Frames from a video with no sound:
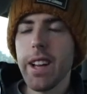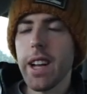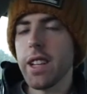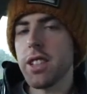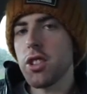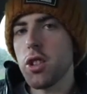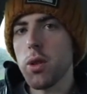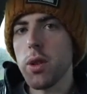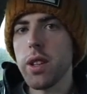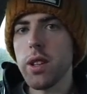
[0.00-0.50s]
and
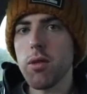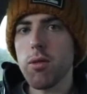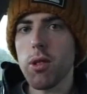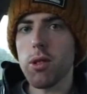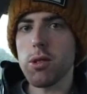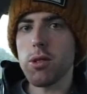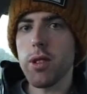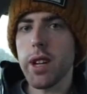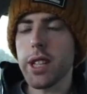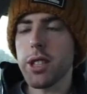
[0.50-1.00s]
it's going in the
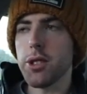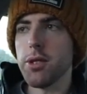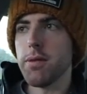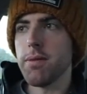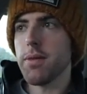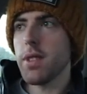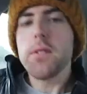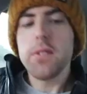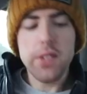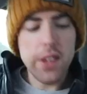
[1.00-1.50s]
wrong
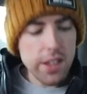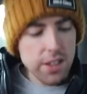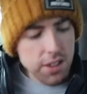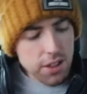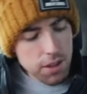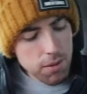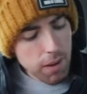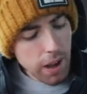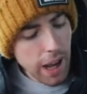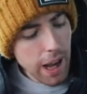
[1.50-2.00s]
direction. There's
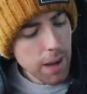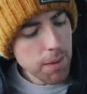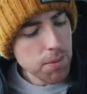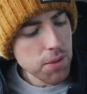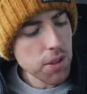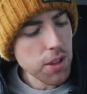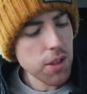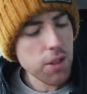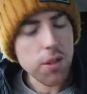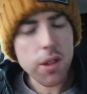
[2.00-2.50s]
some
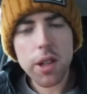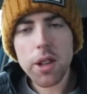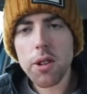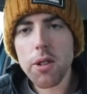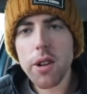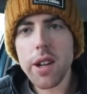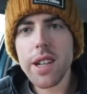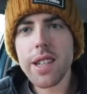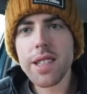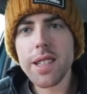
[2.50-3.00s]
absolutely
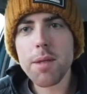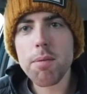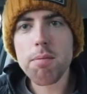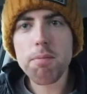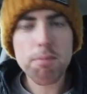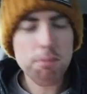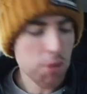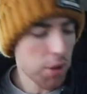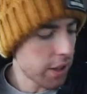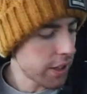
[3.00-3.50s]
crazy
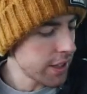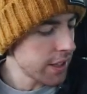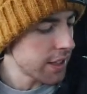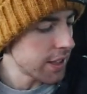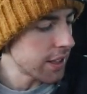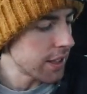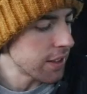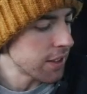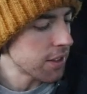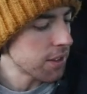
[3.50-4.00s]

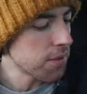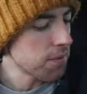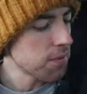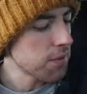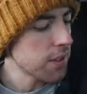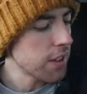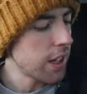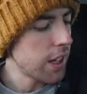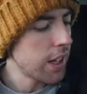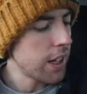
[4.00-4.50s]
prizes
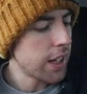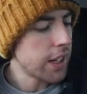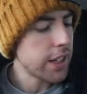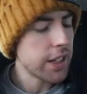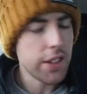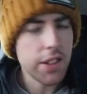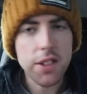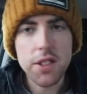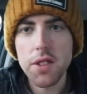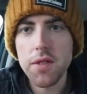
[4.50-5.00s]

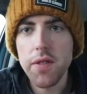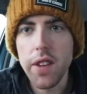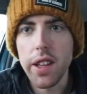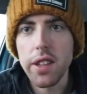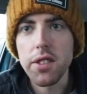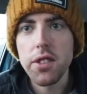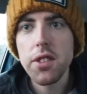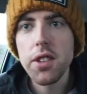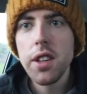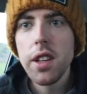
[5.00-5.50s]
in this
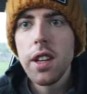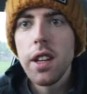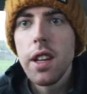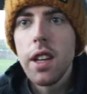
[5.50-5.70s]
event.